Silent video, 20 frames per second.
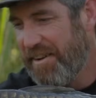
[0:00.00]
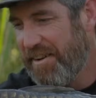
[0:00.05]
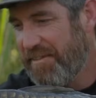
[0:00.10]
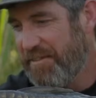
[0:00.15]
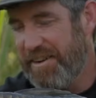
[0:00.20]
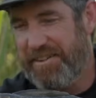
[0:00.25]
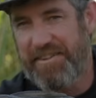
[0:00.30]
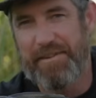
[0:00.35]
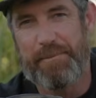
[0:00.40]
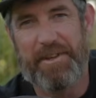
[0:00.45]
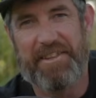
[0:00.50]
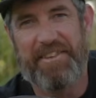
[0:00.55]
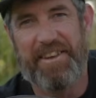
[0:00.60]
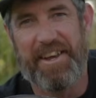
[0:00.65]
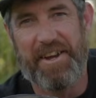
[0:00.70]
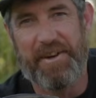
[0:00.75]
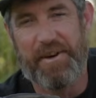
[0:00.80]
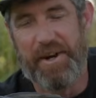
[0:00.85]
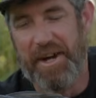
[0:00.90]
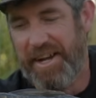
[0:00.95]
Fish number
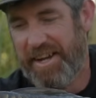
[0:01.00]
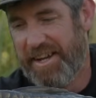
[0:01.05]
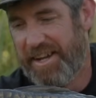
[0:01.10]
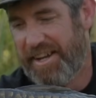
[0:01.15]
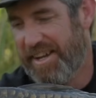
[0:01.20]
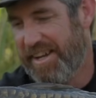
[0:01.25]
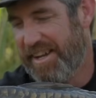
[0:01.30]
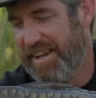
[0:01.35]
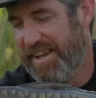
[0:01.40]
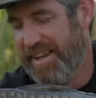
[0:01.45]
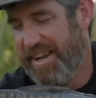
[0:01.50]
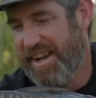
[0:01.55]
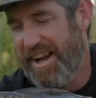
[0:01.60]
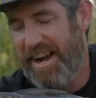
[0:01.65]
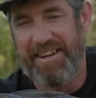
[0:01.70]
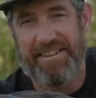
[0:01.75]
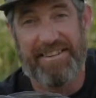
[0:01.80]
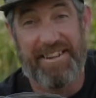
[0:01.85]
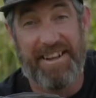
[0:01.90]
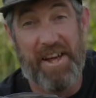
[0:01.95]
2,
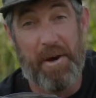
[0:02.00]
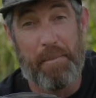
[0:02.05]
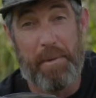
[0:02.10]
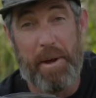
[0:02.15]
and it's a little